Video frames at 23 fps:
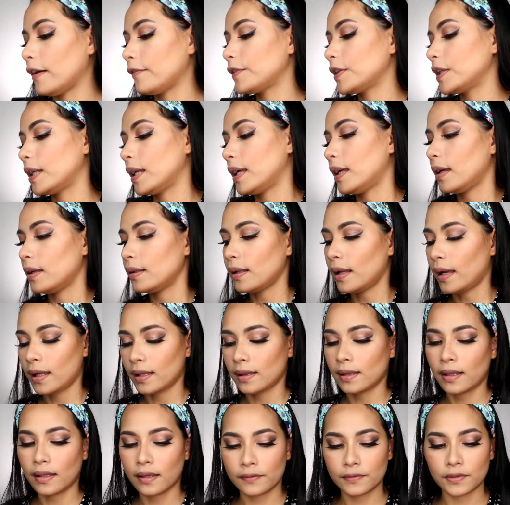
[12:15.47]
after that, I
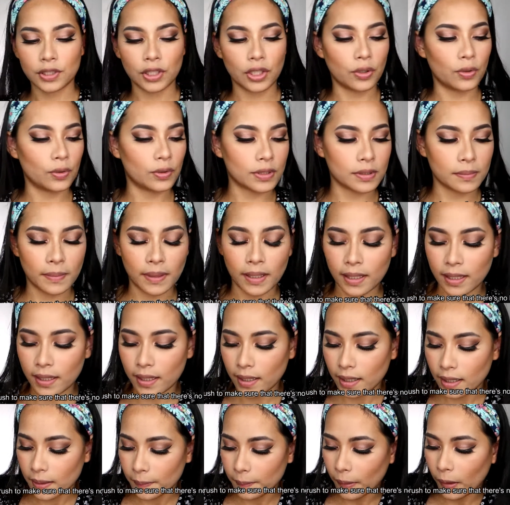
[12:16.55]
love to use my
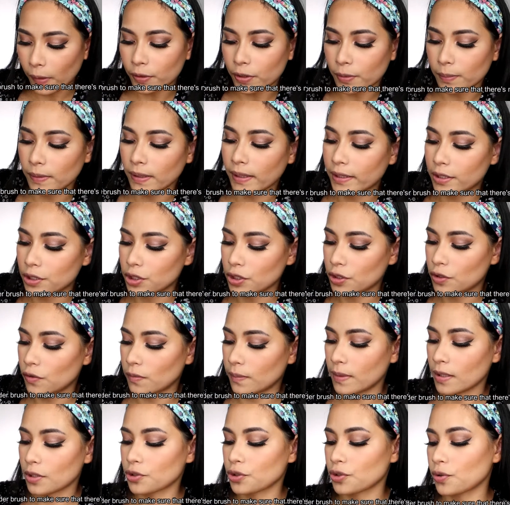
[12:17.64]
body blush to
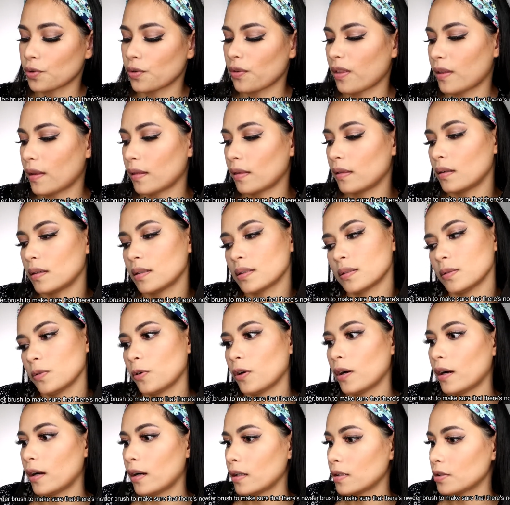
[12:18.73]
make sure that there's no
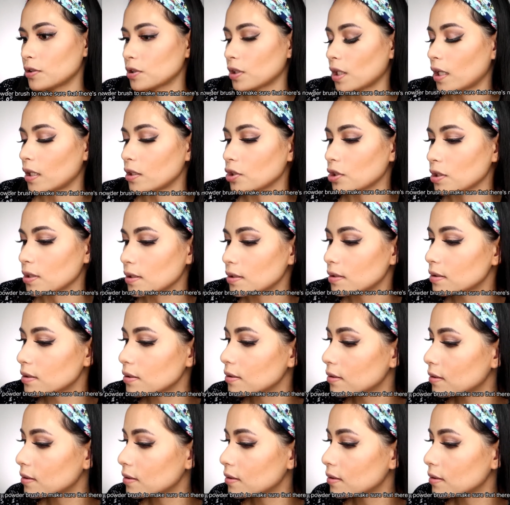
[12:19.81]
harsh edges.